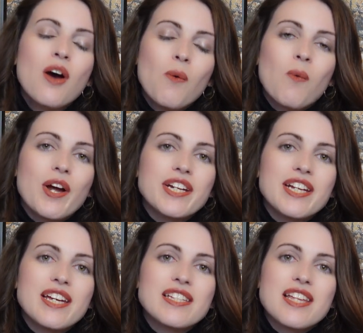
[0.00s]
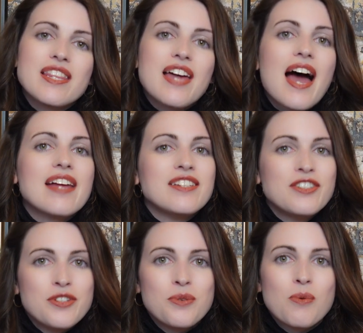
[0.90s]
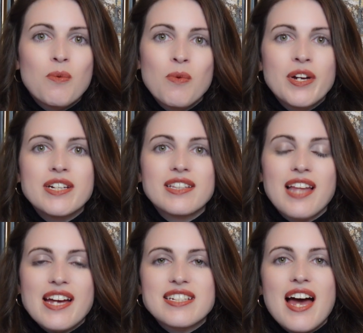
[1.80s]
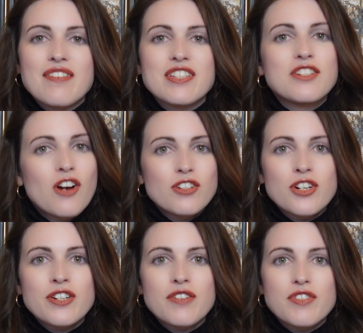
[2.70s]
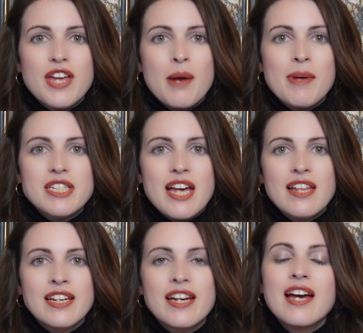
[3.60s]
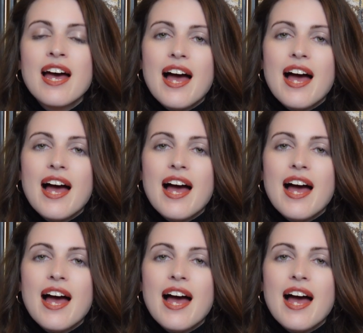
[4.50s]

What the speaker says: what it is that you would like to have as your alternative to the Hermes Kelly,